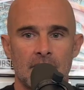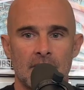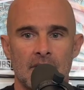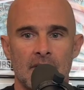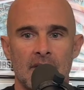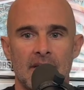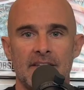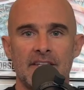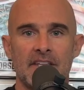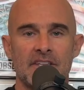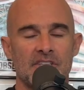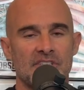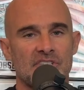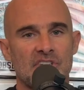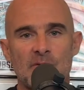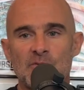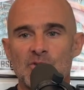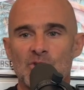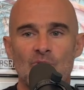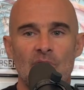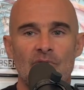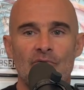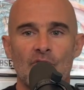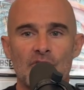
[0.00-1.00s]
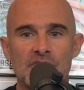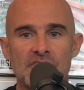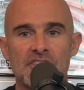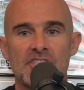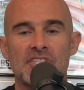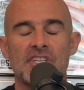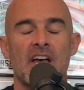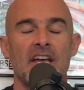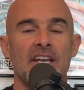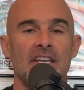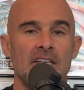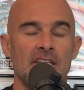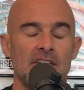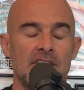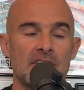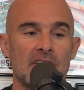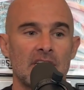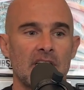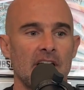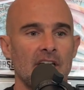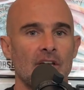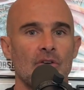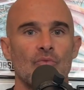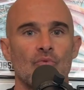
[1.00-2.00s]
And then the subsequent verses I need to
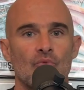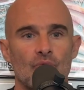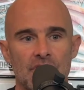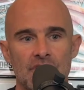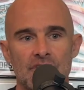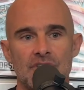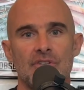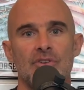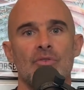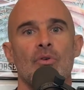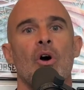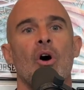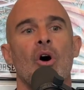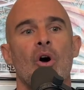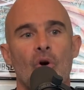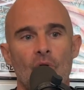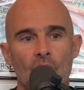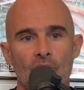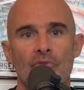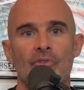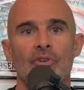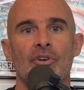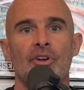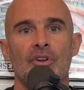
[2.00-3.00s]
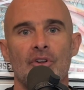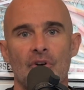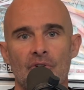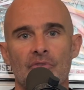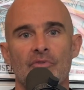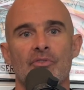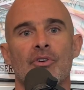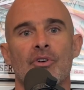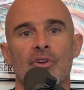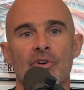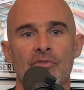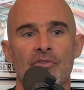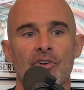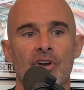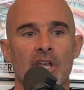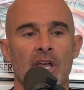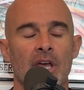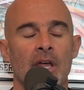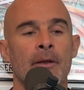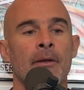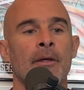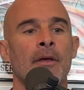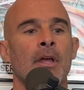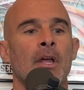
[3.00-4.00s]
like redo over and over and over
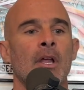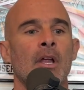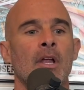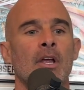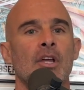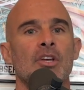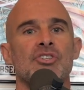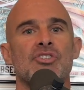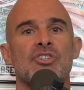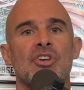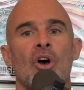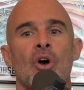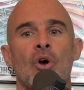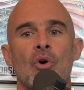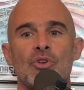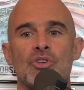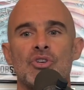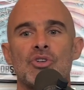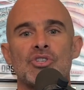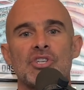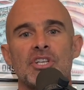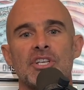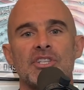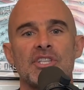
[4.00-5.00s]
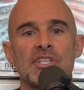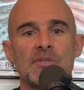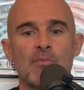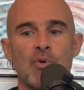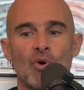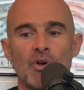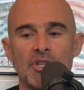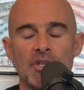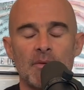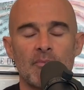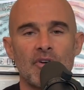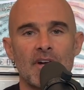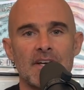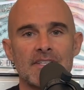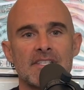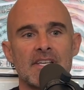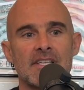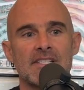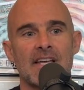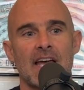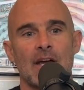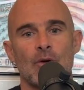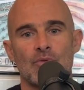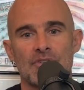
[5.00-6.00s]
again. So usually at this point in the
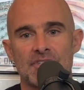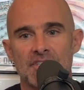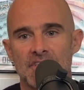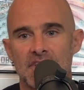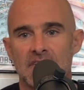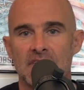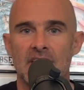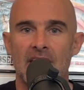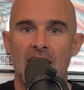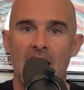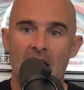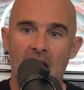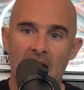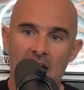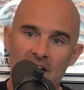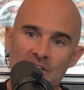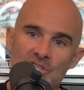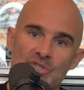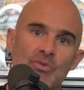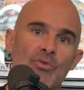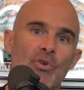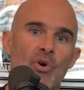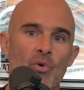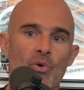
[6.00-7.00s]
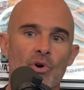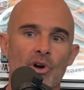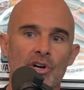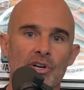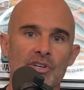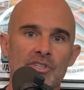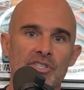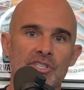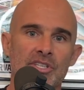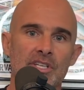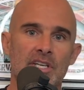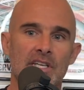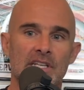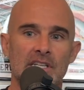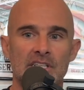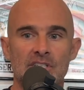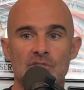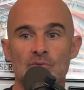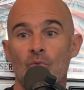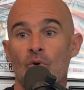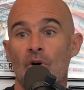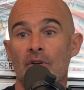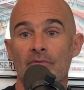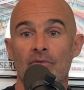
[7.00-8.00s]
process, I will sing the actual words, at
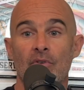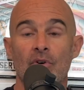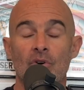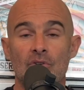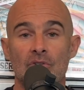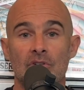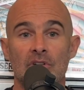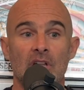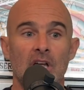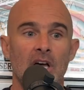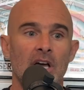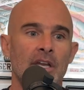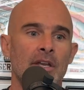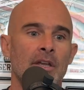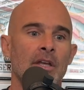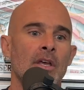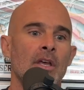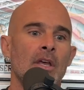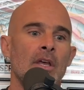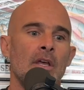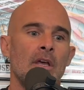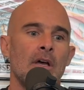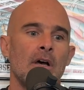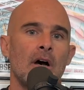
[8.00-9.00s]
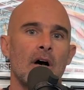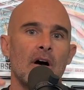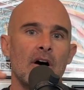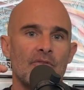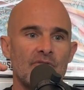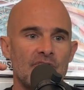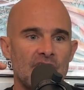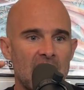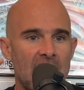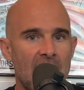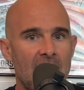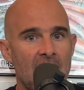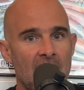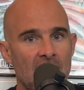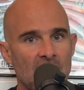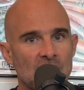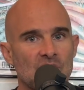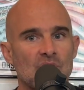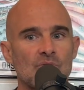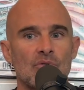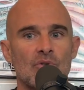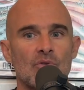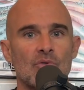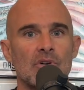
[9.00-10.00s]
least one vocal line of the
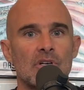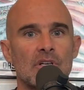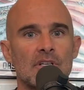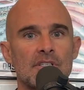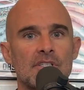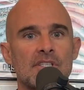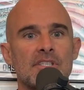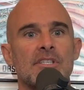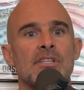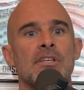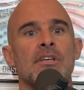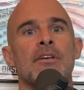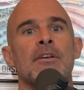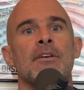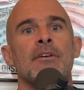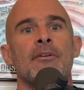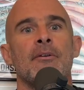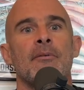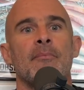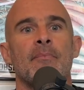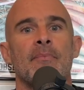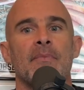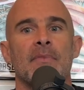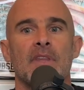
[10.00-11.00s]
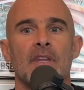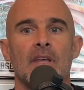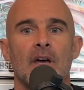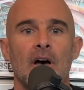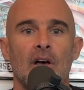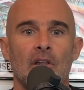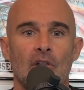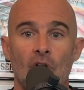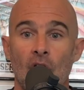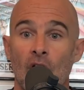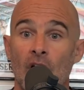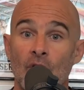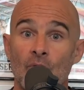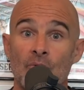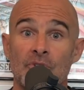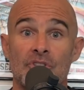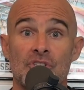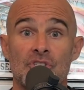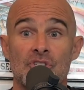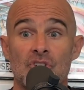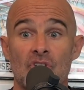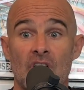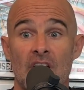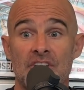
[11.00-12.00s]
actual words, along with the
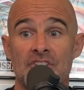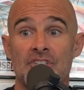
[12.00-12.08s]
scratch